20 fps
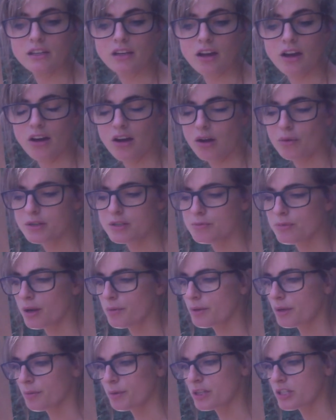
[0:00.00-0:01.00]
car, which
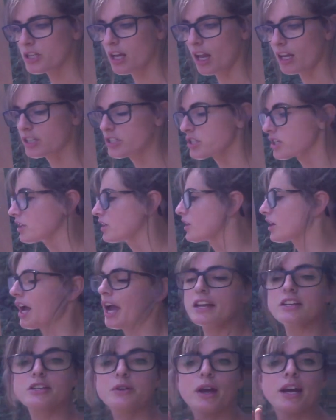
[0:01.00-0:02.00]
might be a bit challenging.
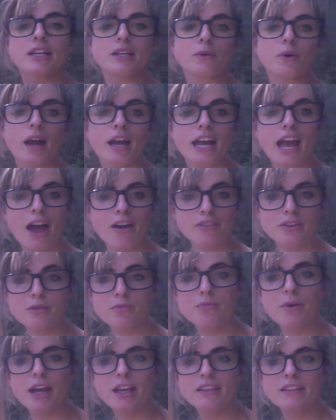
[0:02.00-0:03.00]
Okay, so anyway, have an
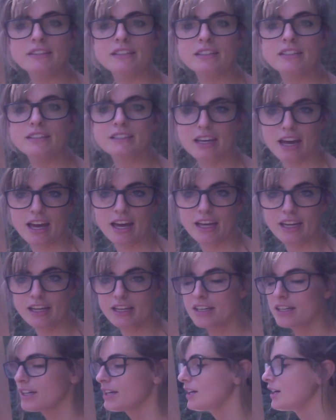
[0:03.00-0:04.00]
amazing
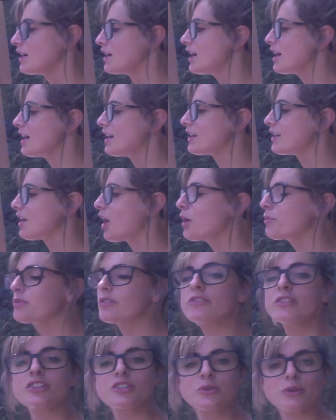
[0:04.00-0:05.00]
day and I hope
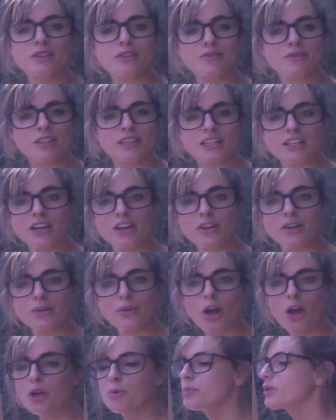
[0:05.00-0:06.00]
you've enjoyed the video.
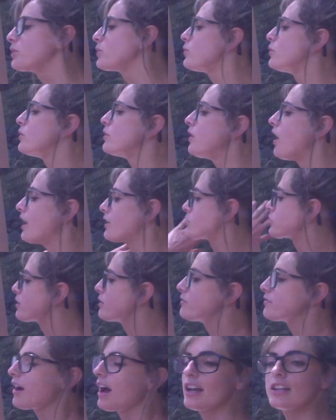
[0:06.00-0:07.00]
I hope your ice
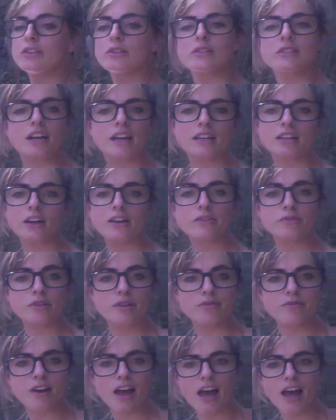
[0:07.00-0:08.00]
cream van looks like an ice
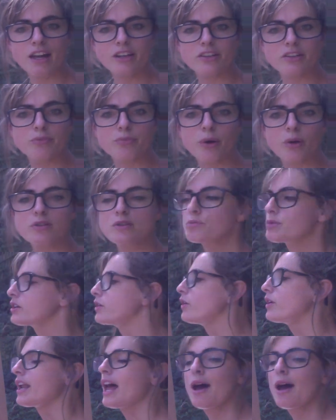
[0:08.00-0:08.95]
cream van and possibly not an